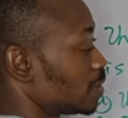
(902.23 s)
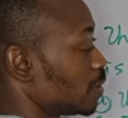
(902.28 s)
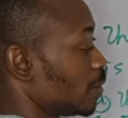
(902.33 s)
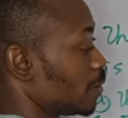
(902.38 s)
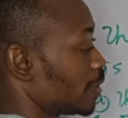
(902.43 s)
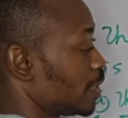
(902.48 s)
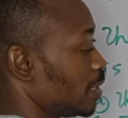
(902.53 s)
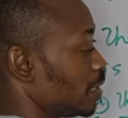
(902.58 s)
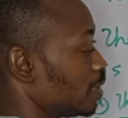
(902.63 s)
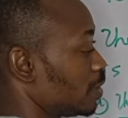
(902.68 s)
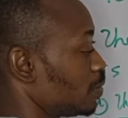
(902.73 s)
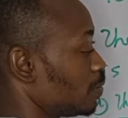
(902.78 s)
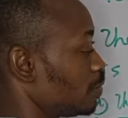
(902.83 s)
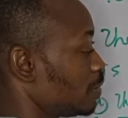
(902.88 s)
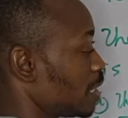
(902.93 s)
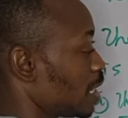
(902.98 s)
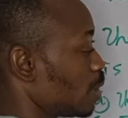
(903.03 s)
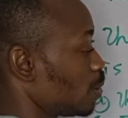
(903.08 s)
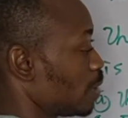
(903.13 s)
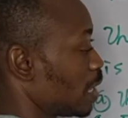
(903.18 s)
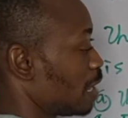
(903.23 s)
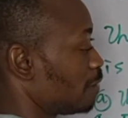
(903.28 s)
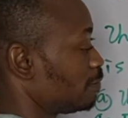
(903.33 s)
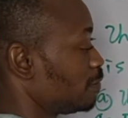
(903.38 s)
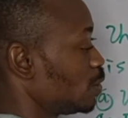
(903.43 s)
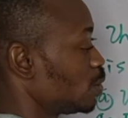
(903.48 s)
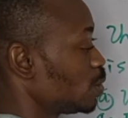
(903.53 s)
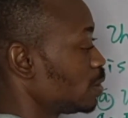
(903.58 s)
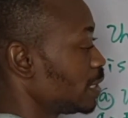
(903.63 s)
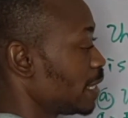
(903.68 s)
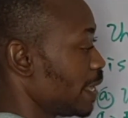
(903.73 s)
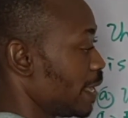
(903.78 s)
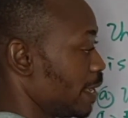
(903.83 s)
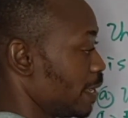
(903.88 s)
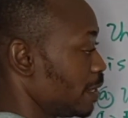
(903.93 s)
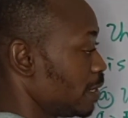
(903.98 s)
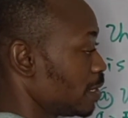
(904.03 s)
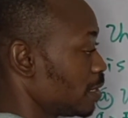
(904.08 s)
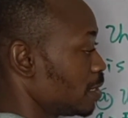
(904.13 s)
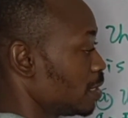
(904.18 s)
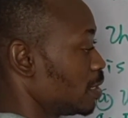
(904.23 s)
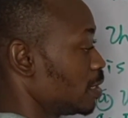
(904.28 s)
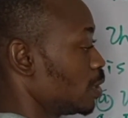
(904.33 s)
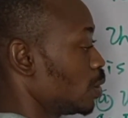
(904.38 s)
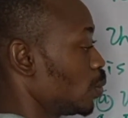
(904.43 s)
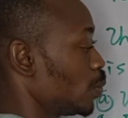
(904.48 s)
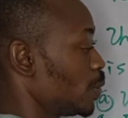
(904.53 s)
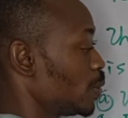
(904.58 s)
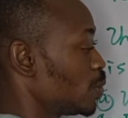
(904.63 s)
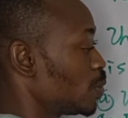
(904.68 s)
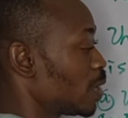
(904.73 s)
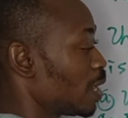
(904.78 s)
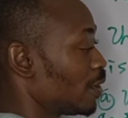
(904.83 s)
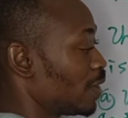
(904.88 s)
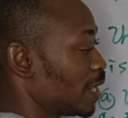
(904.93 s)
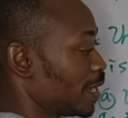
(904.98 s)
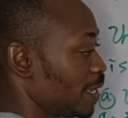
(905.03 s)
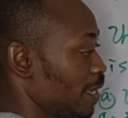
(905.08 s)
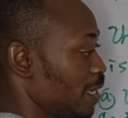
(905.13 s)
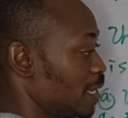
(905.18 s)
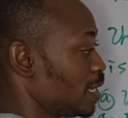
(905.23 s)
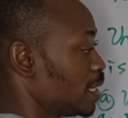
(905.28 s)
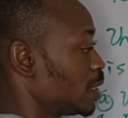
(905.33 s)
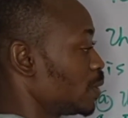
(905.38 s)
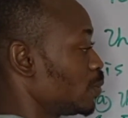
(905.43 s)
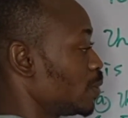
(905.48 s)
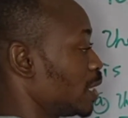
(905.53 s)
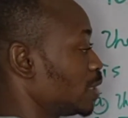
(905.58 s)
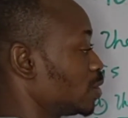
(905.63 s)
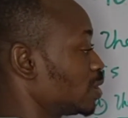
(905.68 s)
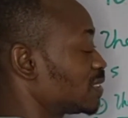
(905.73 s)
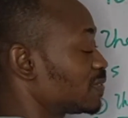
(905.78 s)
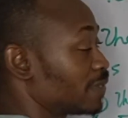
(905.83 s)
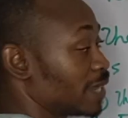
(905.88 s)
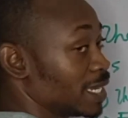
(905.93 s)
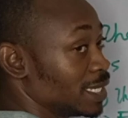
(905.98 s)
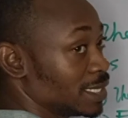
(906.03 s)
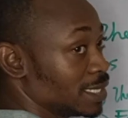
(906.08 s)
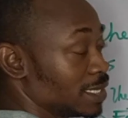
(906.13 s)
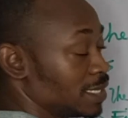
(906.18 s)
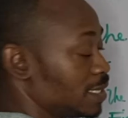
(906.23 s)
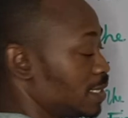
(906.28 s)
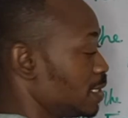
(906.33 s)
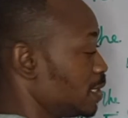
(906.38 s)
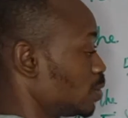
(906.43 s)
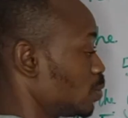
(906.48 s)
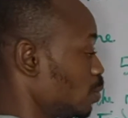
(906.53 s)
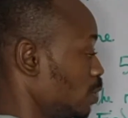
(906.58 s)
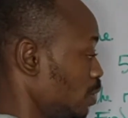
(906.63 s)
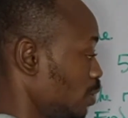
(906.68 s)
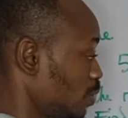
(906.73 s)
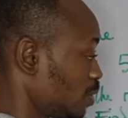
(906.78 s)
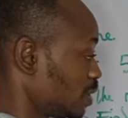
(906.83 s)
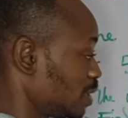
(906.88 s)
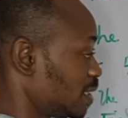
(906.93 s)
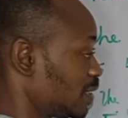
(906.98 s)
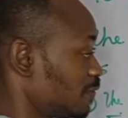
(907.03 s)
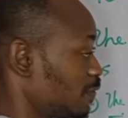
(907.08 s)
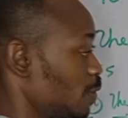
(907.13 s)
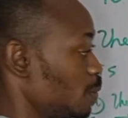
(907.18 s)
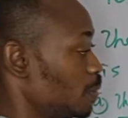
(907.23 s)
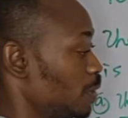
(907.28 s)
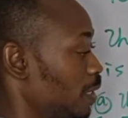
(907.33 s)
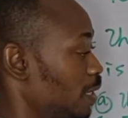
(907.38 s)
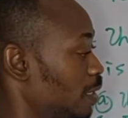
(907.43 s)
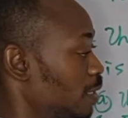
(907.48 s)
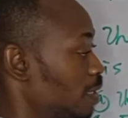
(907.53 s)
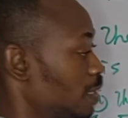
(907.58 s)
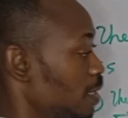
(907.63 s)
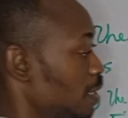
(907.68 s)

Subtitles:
Okay, now we have known N, we know our A, we are just finding D, so we use this formula.